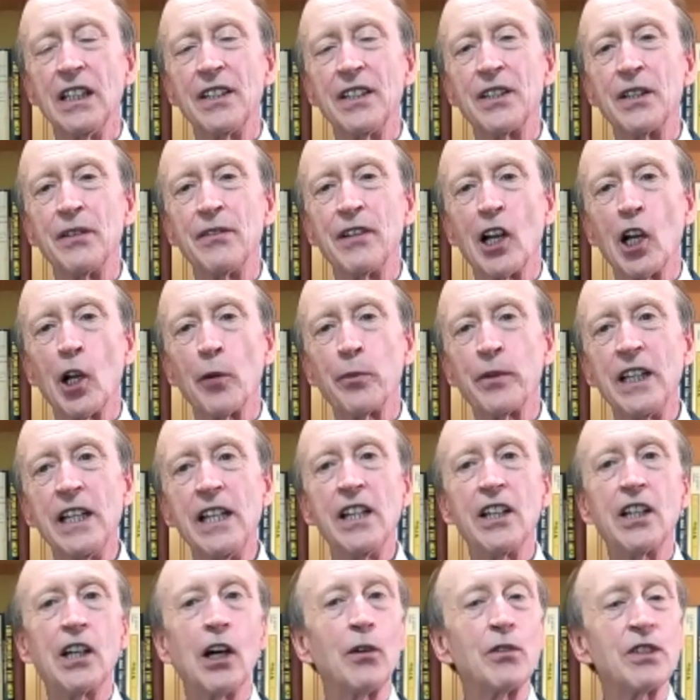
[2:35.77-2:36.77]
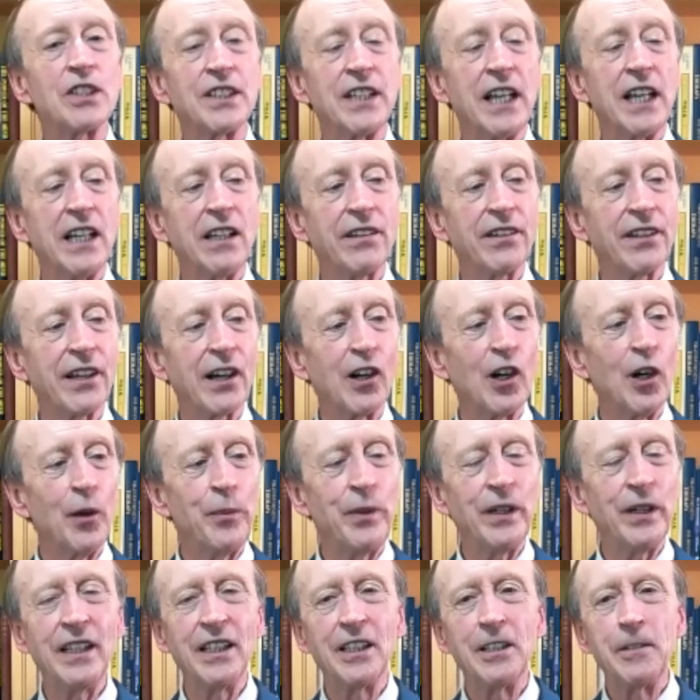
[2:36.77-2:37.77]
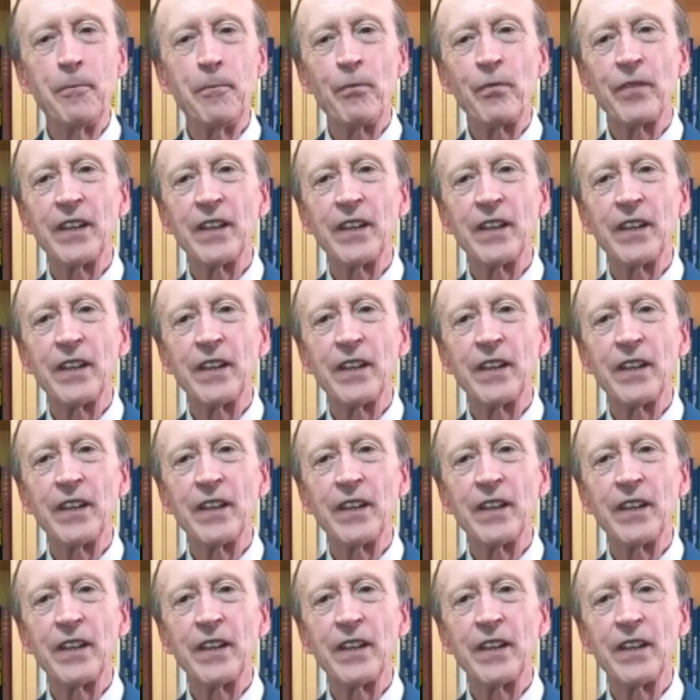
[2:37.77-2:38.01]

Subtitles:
developed ego state therapy,